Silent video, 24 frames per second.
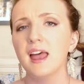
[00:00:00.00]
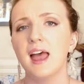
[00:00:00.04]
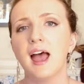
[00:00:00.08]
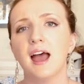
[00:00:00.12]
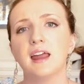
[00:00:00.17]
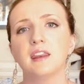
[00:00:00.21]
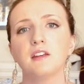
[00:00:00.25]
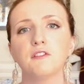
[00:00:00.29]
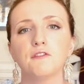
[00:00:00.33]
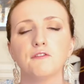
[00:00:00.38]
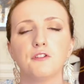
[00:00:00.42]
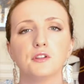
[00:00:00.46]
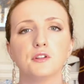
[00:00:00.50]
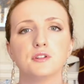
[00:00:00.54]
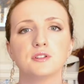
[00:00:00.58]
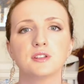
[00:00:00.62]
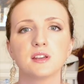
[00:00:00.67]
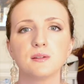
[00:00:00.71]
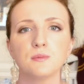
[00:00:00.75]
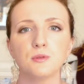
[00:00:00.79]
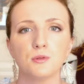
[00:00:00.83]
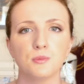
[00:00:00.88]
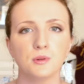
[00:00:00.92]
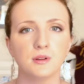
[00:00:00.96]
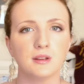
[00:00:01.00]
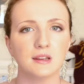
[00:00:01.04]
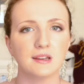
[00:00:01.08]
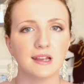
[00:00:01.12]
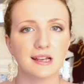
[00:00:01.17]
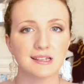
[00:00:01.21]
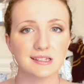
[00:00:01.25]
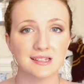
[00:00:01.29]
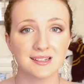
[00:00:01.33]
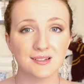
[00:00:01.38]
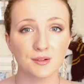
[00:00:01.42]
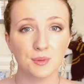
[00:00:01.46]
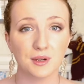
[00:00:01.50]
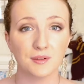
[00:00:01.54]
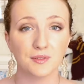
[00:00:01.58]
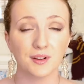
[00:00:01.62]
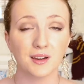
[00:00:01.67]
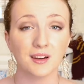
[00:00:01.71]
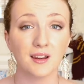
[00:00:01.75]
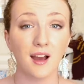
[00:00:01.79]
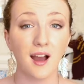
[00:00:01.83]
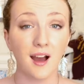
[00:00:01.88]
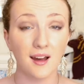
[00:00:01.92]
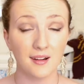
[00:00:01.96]
and it follows a woman who gets into a bit of
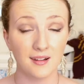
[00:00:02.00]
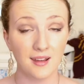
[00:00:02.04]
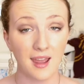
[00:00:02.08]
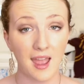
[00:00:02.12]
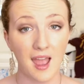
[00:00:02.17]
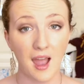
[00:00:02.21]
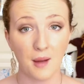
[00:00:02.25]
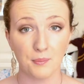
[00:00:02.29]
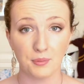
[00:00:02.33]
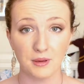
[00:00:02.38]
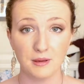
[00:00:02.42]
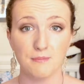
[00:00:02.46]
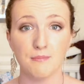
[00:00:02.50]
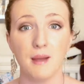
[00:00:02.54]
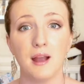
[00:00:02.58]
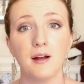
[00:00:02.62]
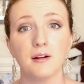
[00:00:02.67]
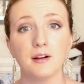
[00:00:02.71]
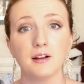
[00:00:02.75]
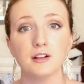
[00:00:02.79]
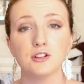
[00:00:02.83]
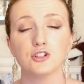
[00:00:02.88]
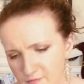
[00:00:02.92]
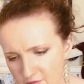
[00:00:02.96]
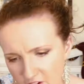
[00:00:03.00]
an unhappy marriage.